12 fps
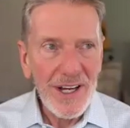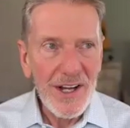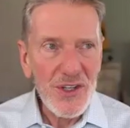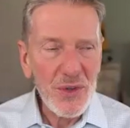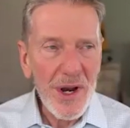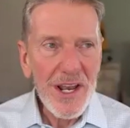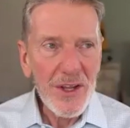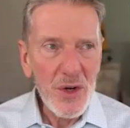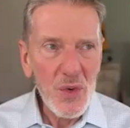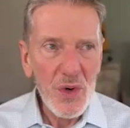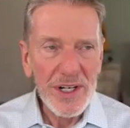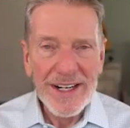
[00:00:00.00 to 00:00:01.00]

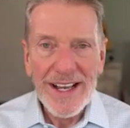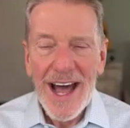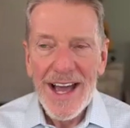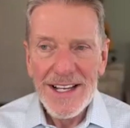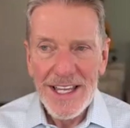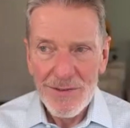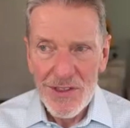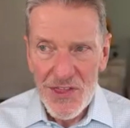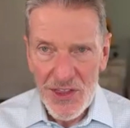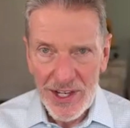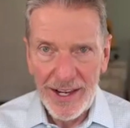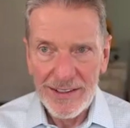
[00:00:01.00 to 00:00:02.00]
adrenaline were a God-given
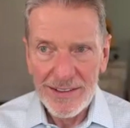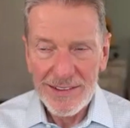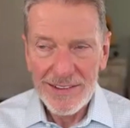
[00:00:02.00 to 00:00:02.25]
thing